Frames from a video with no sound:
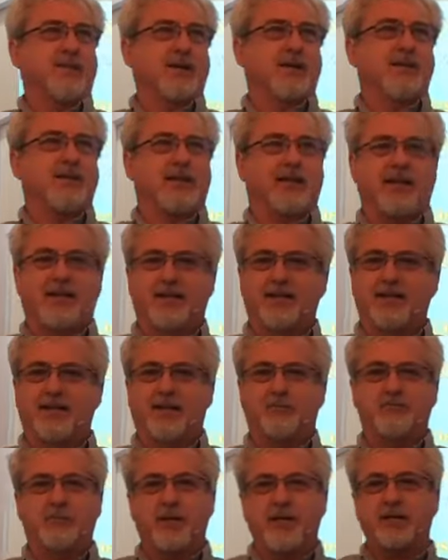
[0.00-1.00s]
and
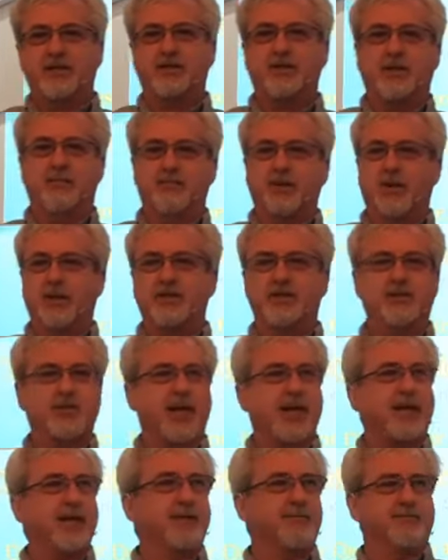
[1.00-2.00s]
uh, pitched and played
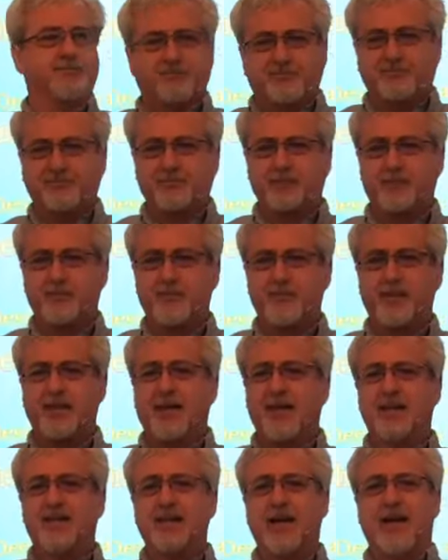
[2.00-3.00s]
second.
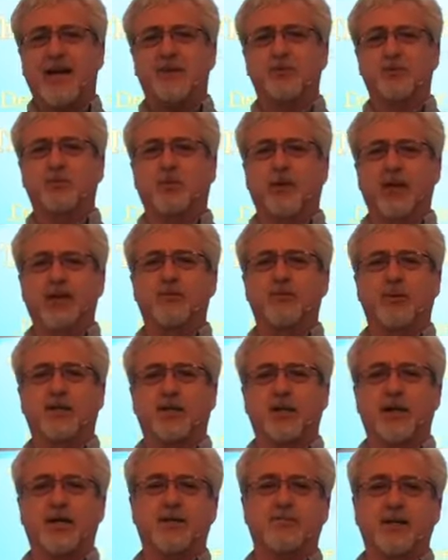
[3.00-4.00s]
And uh, I was playing with a
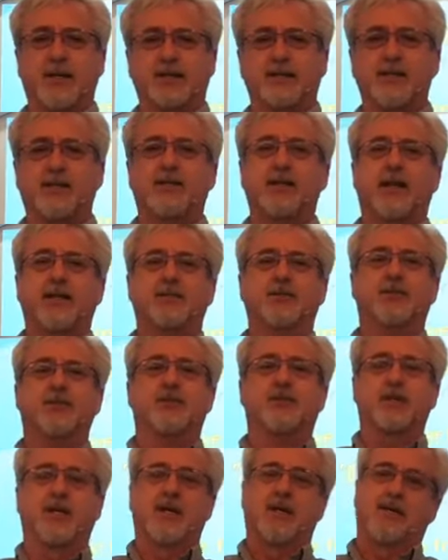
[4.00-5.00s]
lot of my
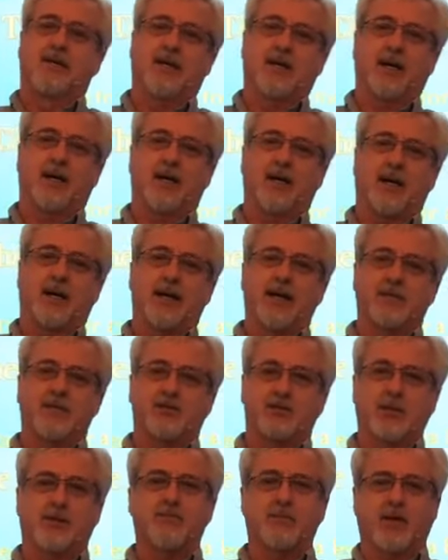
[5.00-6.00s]
teenagers uh, and
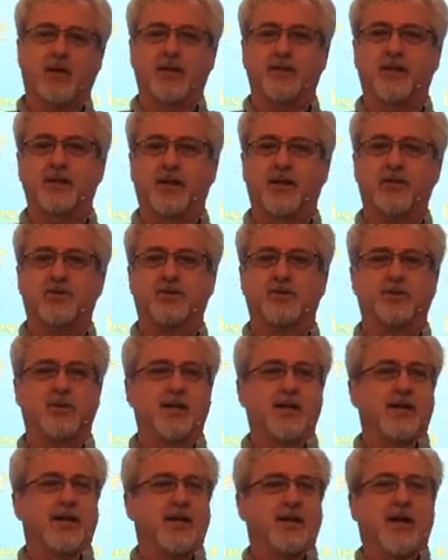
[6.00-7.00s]
some adults.
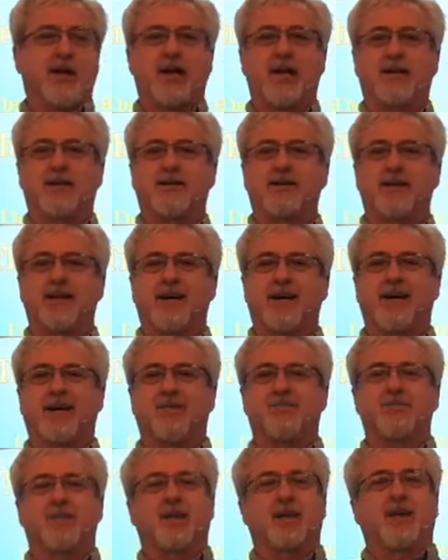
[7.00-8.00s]
And
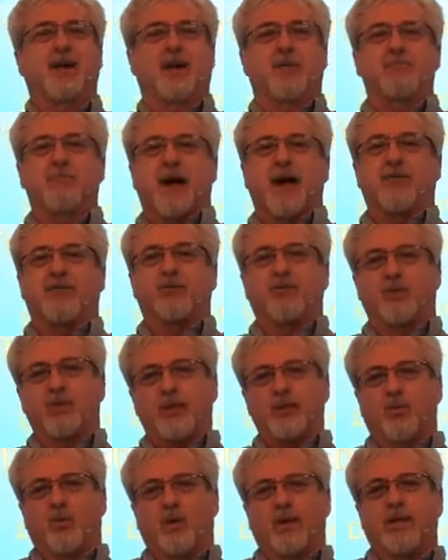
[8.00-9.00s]
uh, about
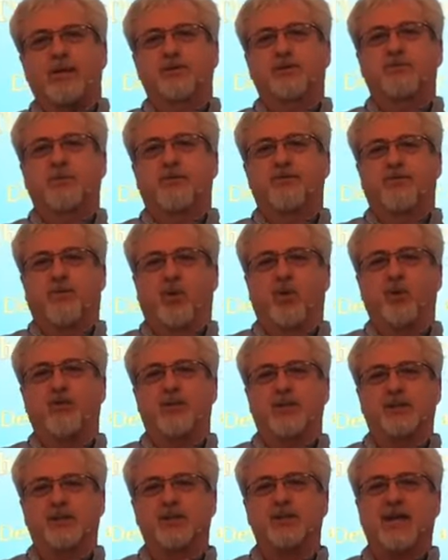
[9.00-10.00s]
three weeks before
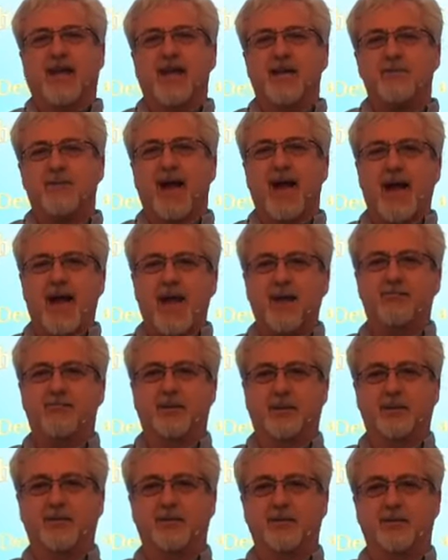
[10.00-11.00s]
this game
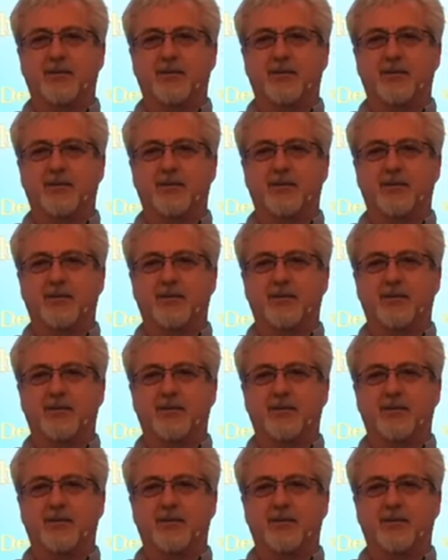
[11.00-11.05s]
happened,